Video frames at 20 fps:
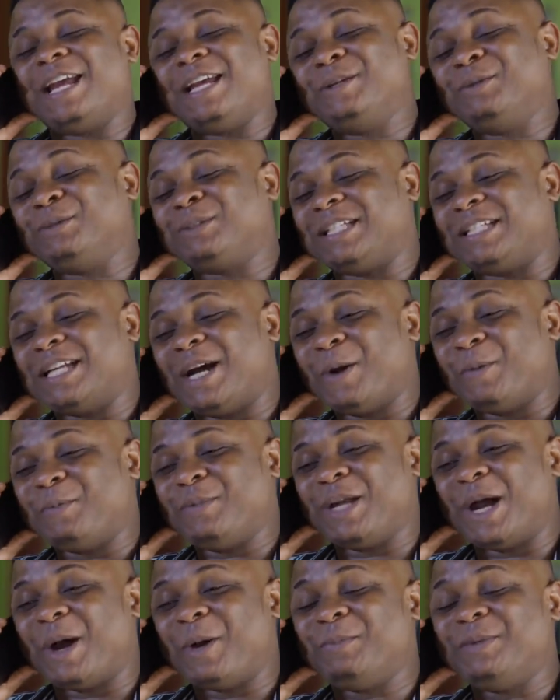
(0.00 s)
Innocent, I'll
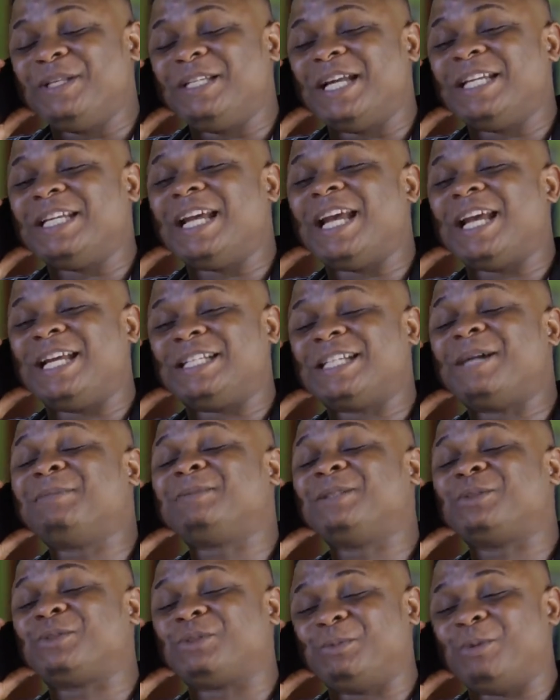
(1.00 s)
be near. Yeah,
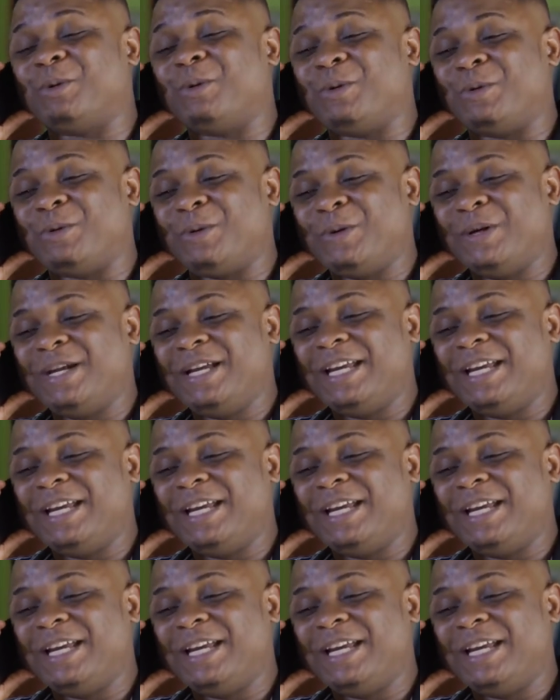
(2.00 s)
something small.